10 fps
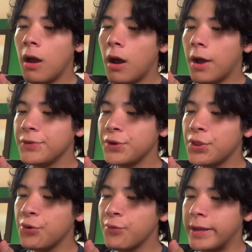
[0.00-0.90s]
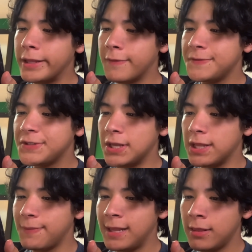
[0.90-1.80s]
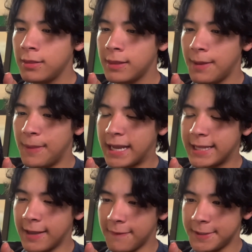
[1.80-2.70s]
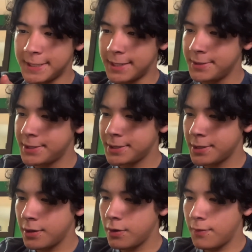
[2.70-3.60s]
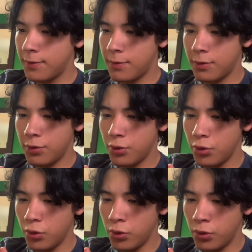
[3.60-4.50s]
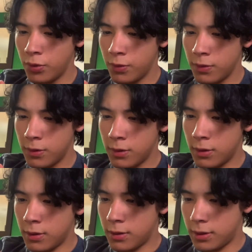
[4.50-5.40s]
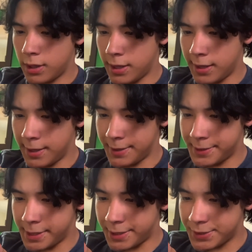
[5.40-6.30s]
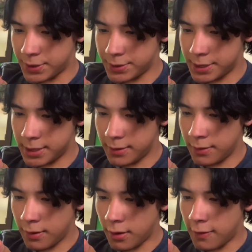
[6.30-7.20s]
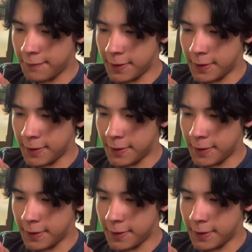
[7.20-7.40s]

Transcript: under the reign of Suleiman the Magnificent, who is the Sultan of